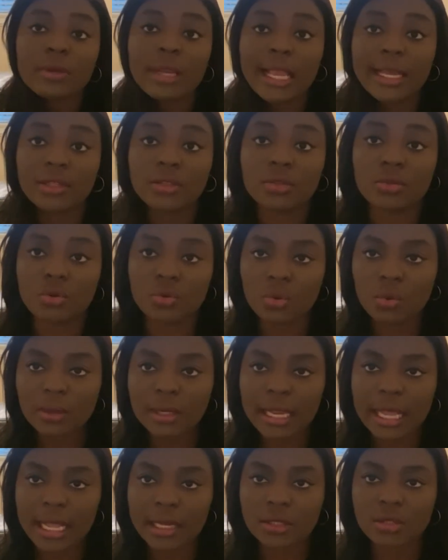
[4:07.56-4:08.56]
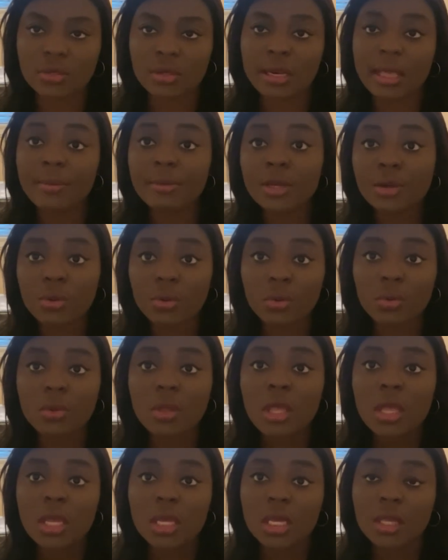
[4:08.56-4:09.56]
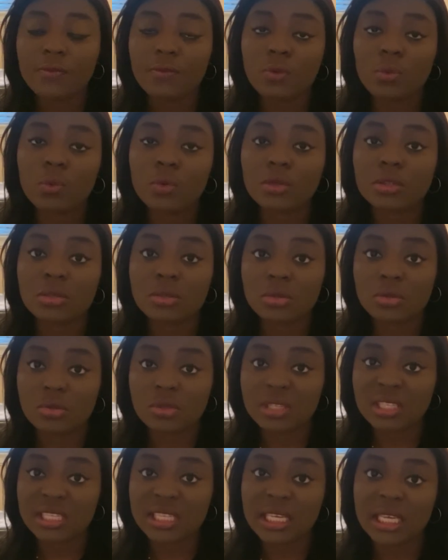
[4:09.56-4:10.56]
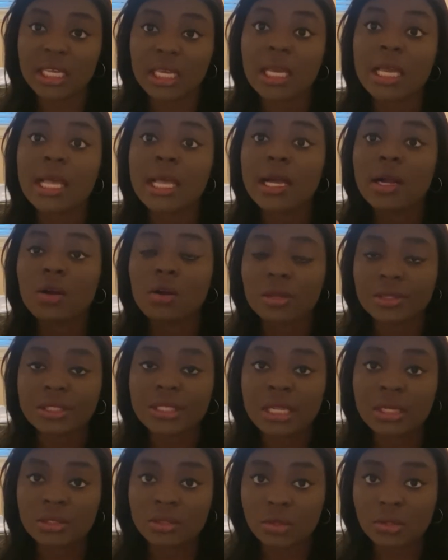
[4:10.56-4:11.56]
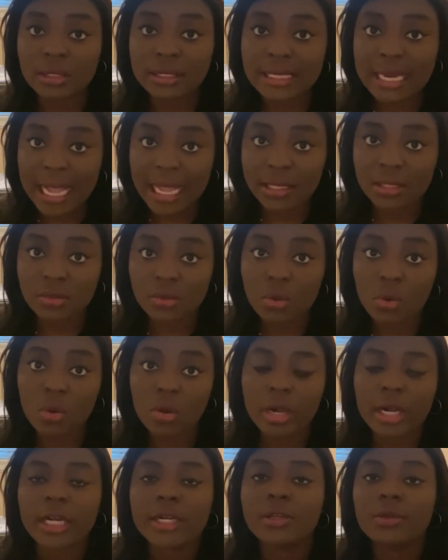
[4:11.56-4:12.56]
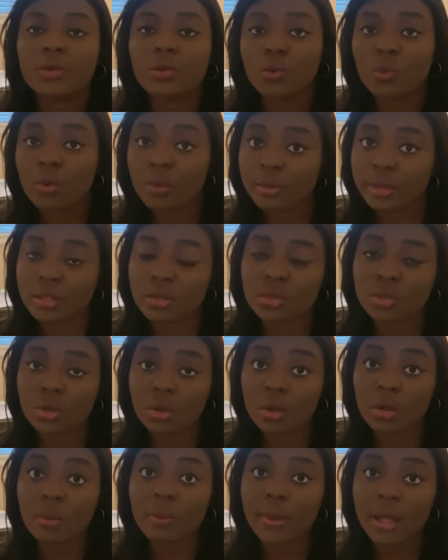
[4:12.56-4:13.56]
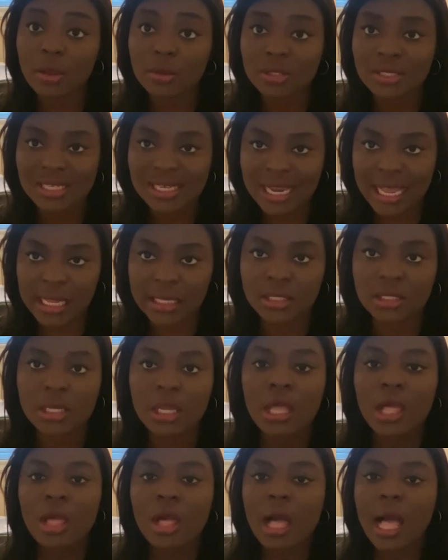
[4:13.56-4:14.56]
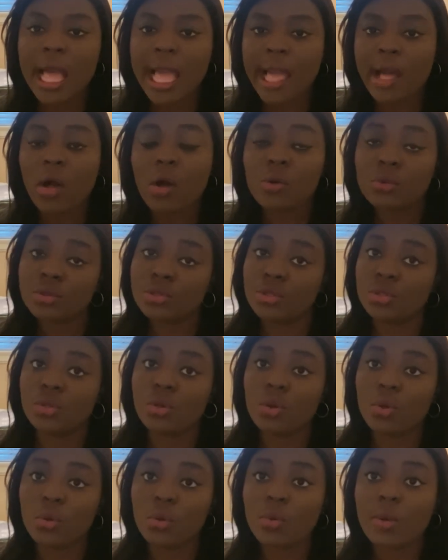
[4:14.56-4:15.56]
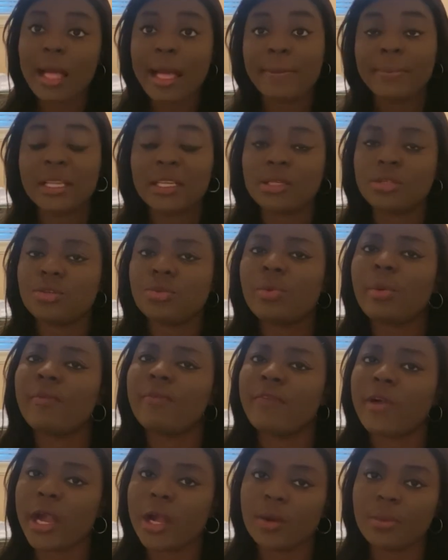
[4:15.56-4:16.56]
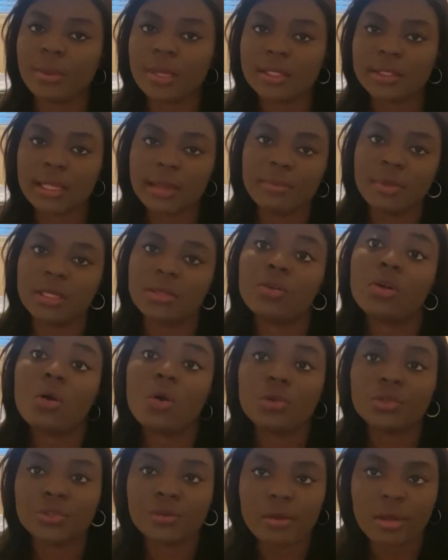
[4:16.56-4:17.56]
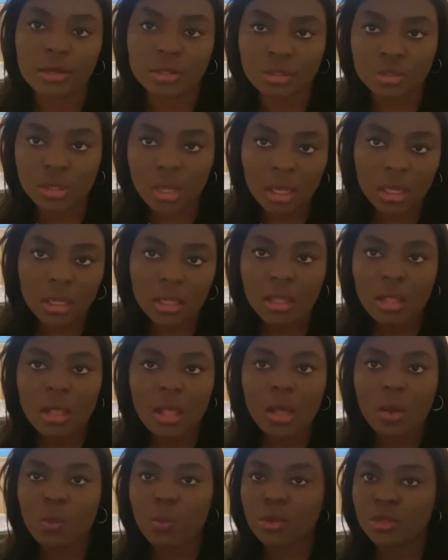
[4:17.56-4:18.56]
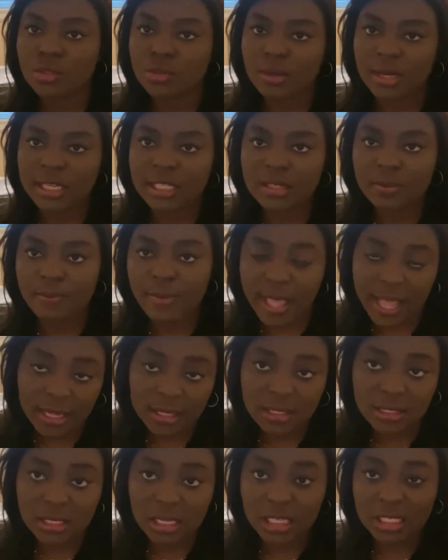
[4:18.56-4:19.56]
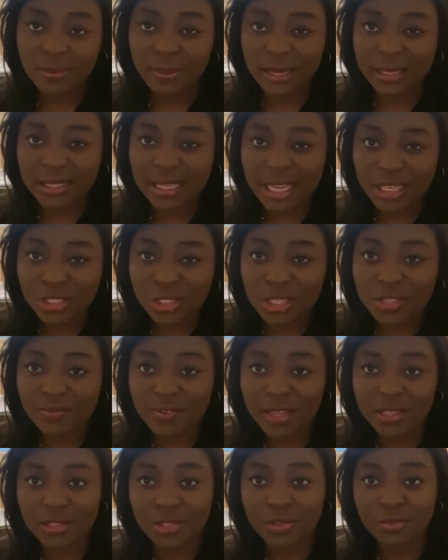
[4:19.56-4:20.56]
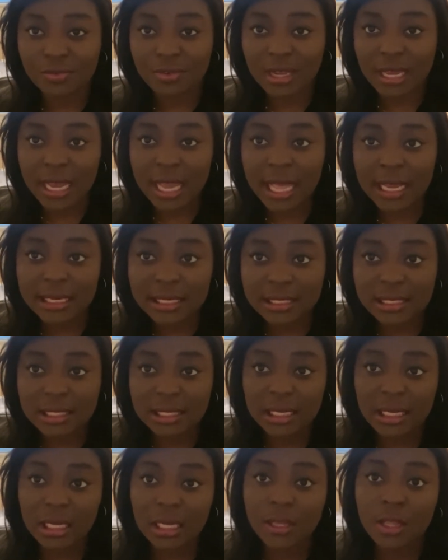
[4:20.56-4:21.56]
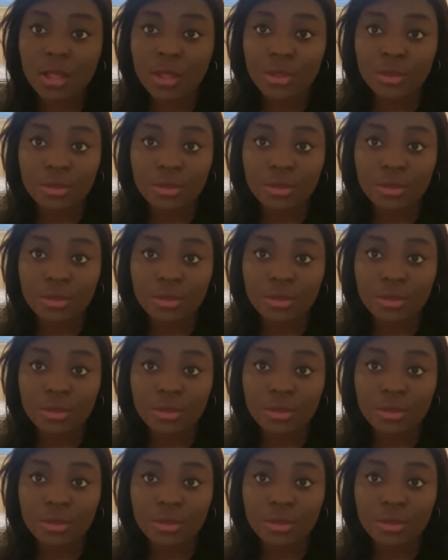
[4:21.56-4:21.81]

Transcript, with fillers: would like to know that. So let me know if you want to see content on that, or you want me to talk about that. I also am in a new environment. I mean, cultural shock, what to expect, expectations versus reality,